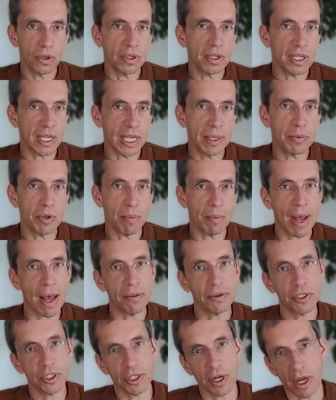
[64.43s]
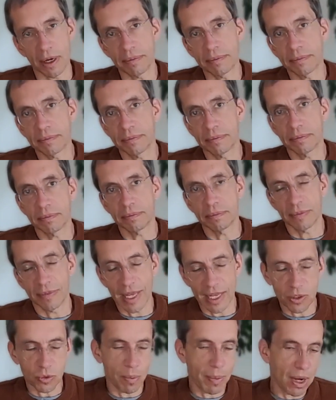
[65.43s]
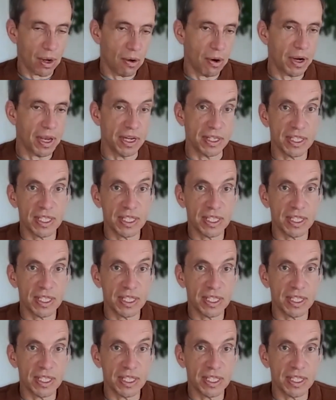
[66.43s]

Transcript: couldn't keep your mouth shut. That's what my lawyer